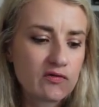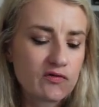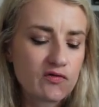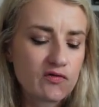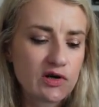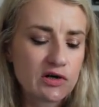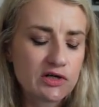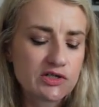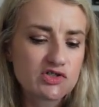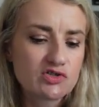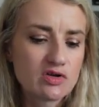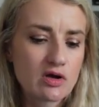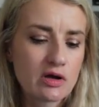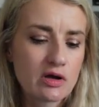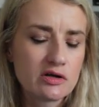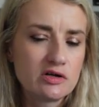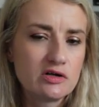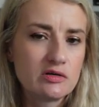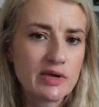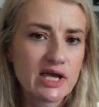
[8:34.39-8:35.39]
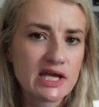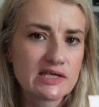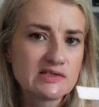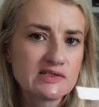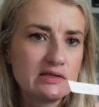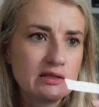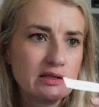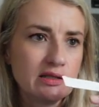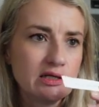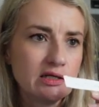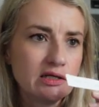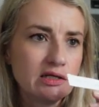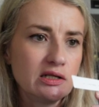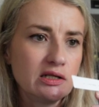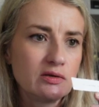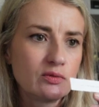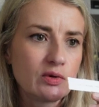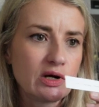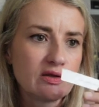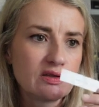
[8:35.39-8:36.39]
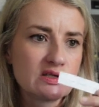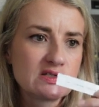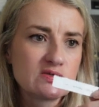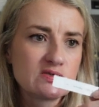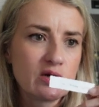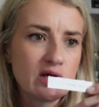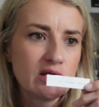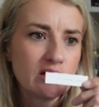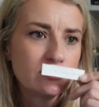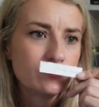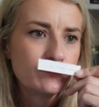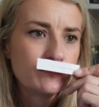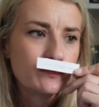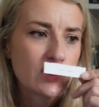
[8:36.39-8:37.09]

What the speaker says: very strong in your masculinity to wear this one.